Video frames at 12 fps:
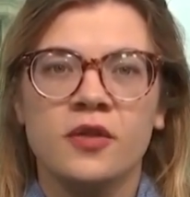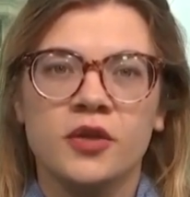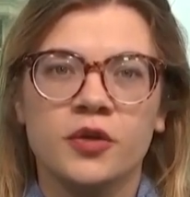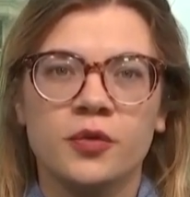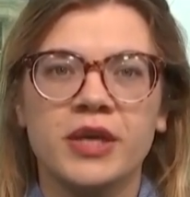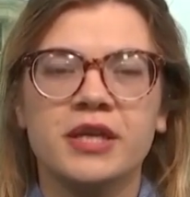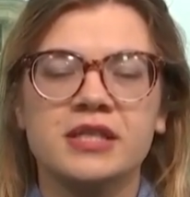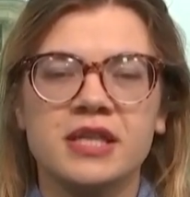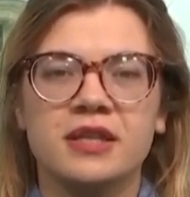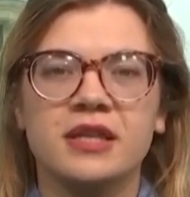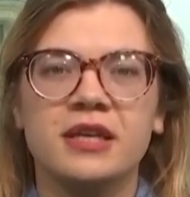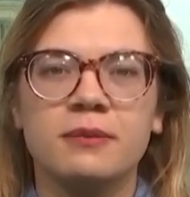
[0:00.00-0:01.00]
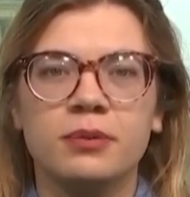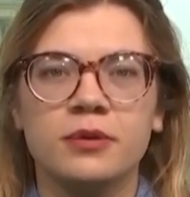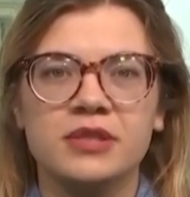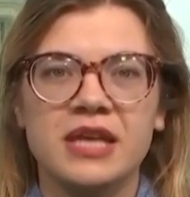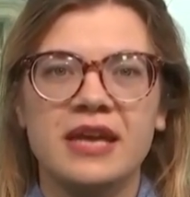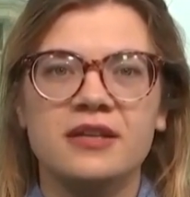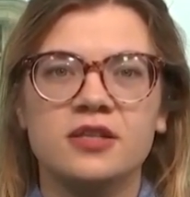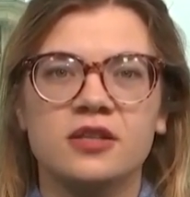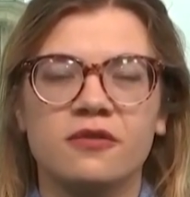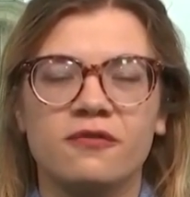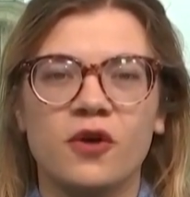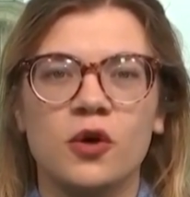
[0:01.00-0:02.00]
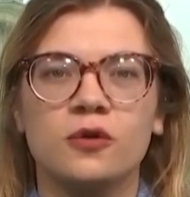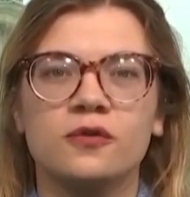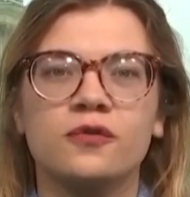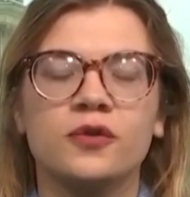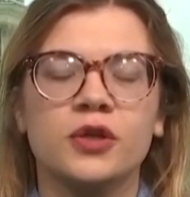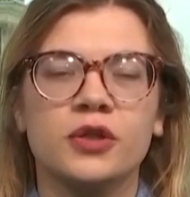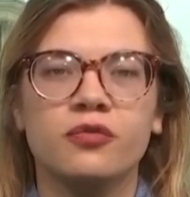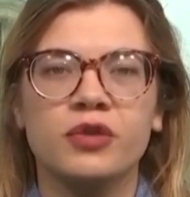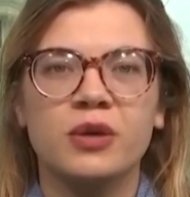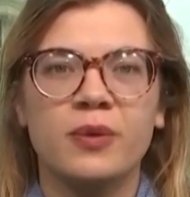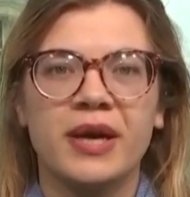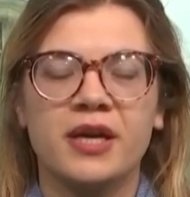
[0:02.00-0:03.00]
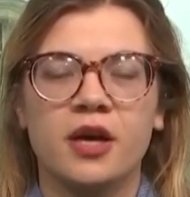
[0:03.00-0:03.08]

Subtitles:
the Greens and the Liberals, into the fold for a three-way